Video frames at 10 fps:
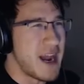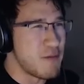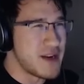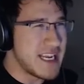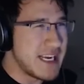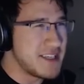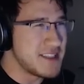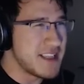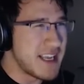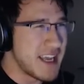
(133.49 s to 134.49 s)
I would
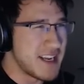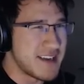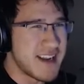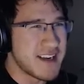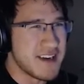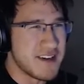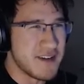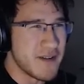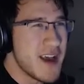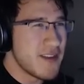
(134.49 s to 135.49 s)
easily get addicted
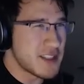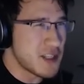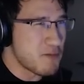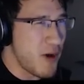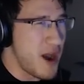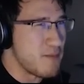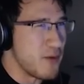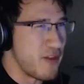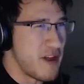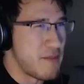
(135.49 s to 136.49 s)
to. That's the problem
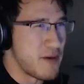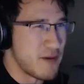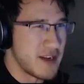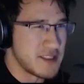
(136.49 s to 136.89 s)
with Flappy Bird.